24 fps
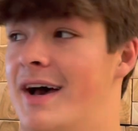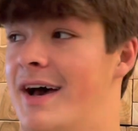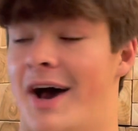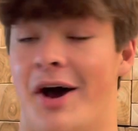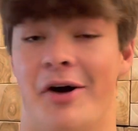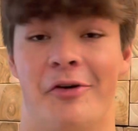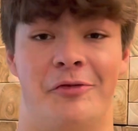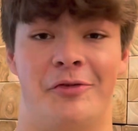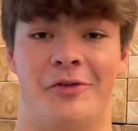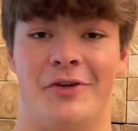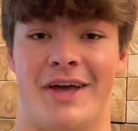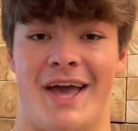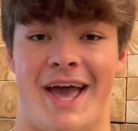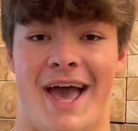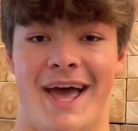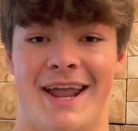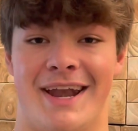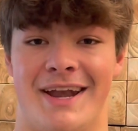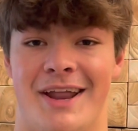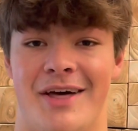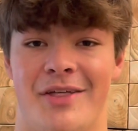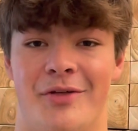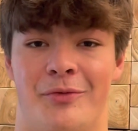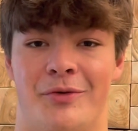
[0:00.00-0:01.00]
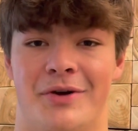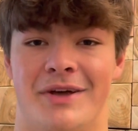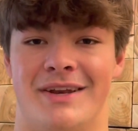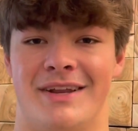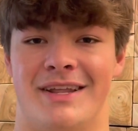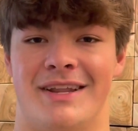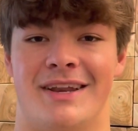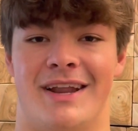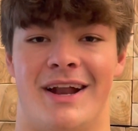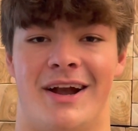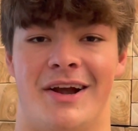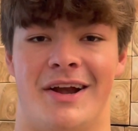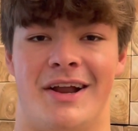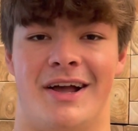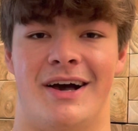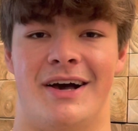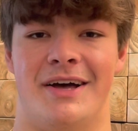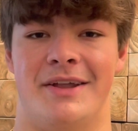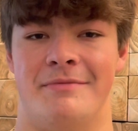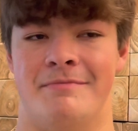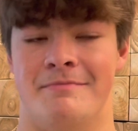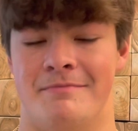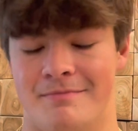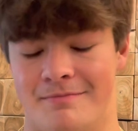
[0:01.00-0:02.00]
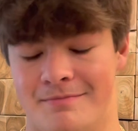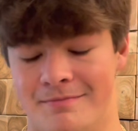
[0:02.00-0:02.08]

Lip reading: Hopefully I add another one and Arion.